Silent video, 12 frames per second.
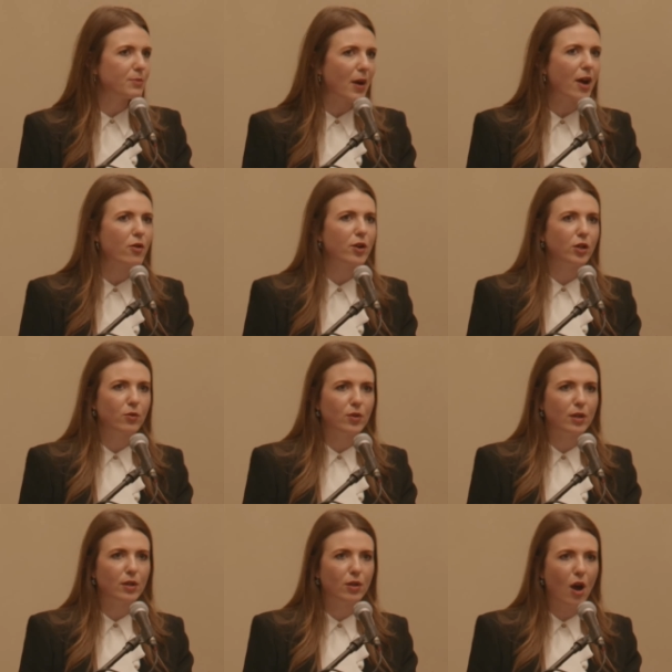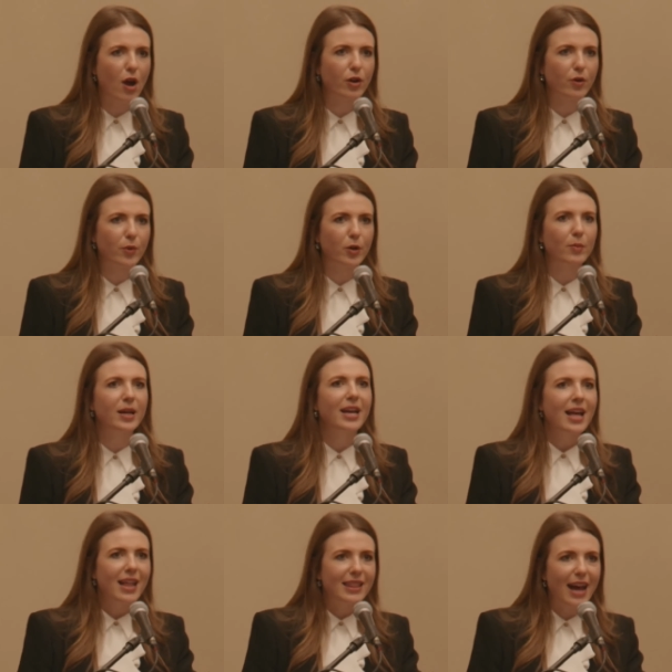inspiring you in the locker room,
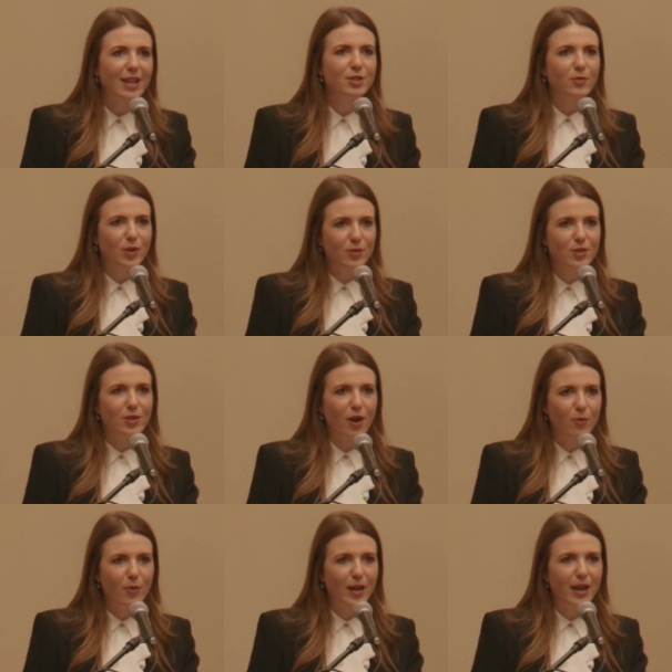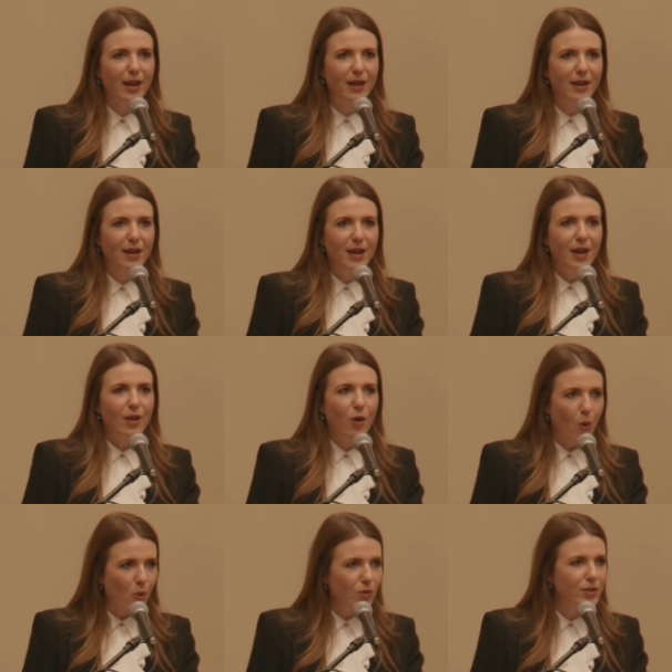that's when you start winning
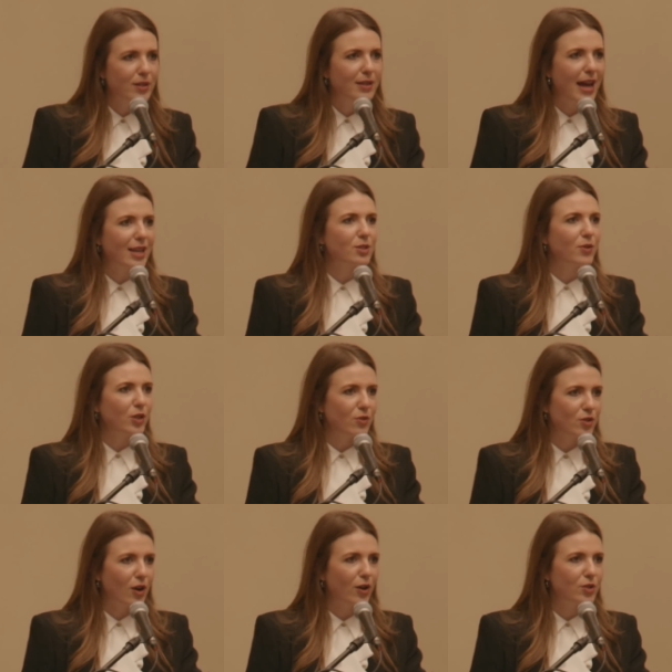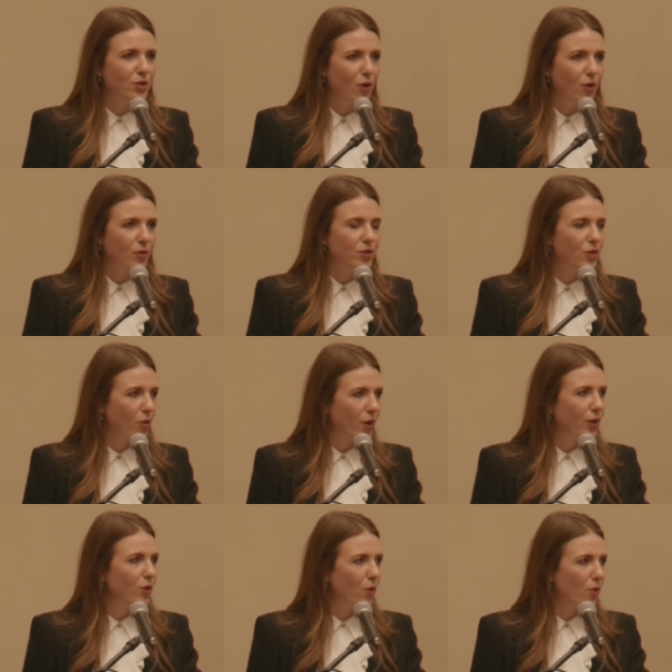gold. That's when you start sco
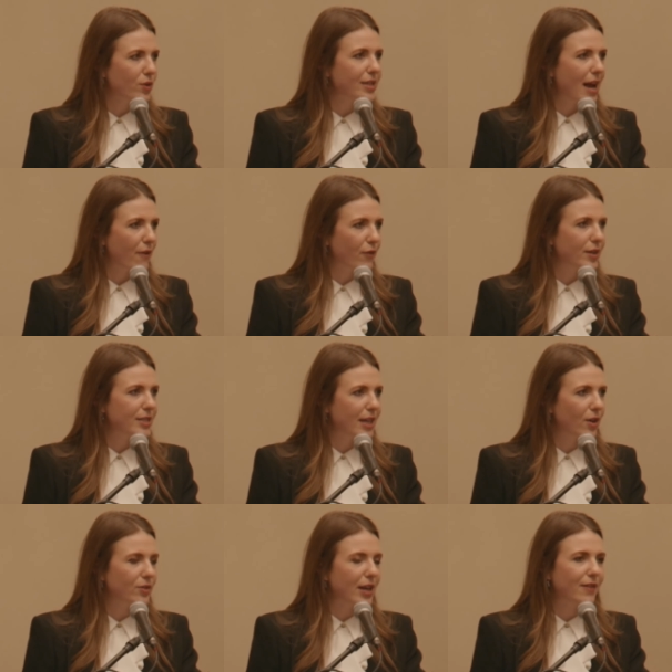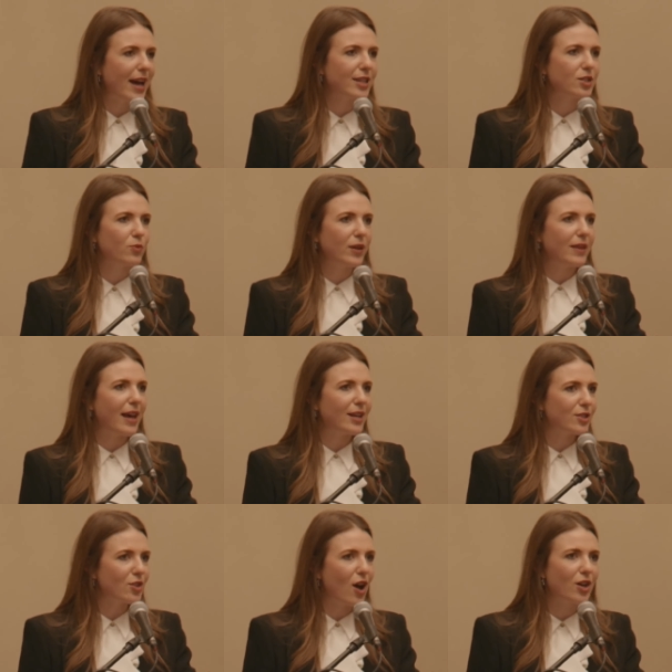scoring goals every single day. That's when that
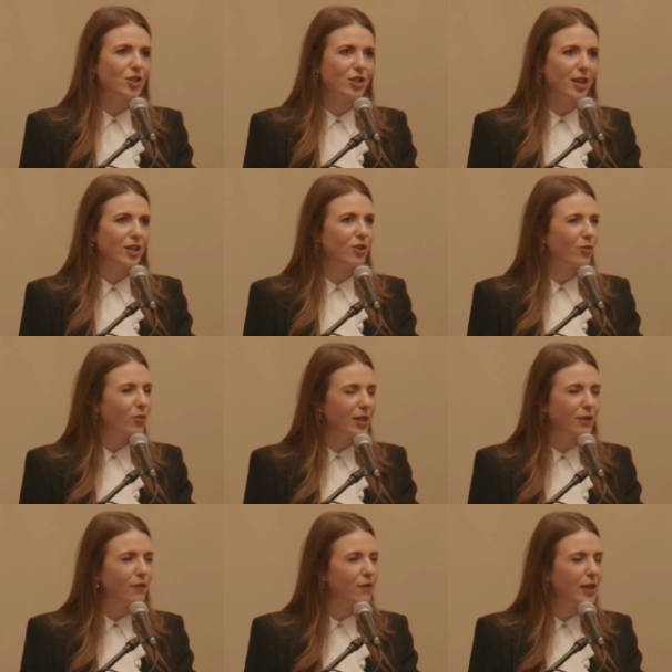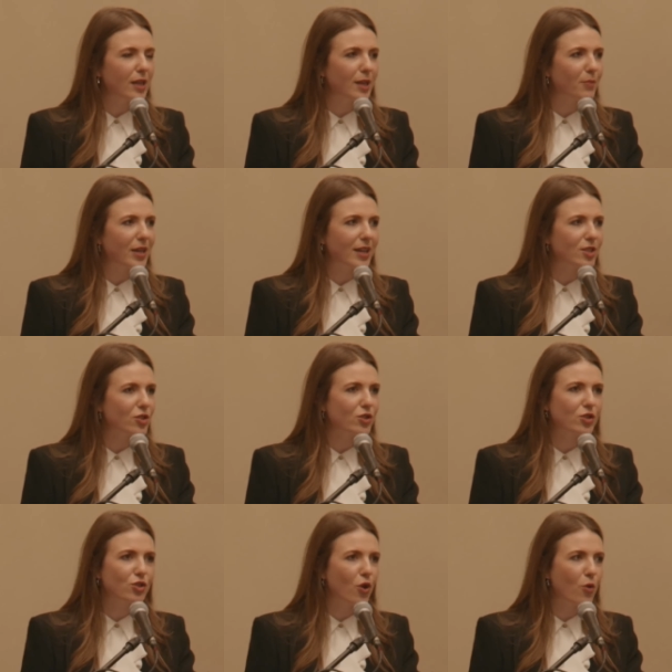exhaustion, you don't really feel it because you're
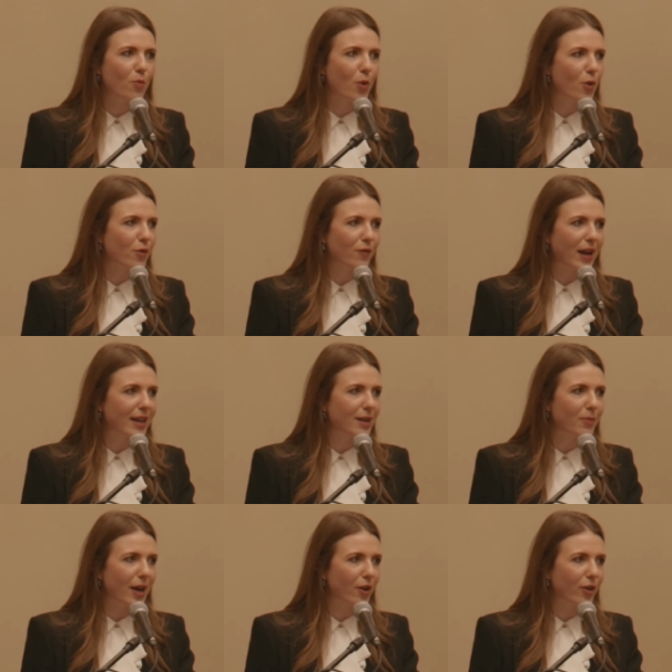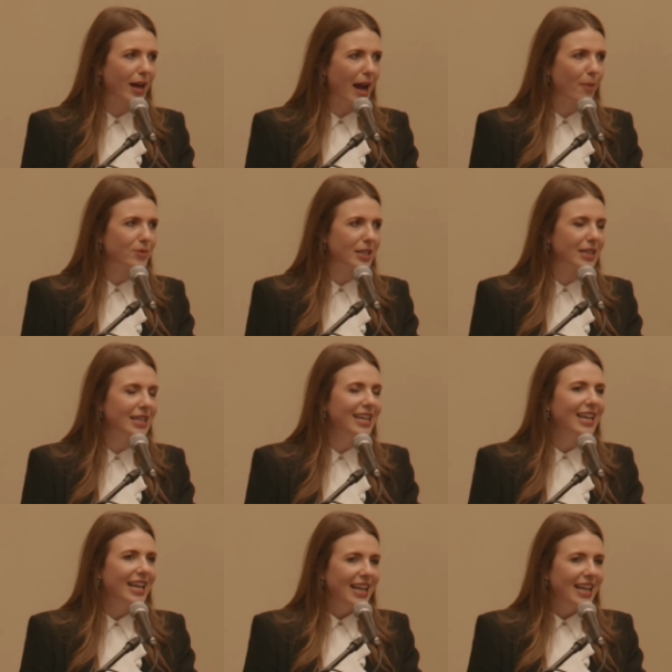so motivated by your captain.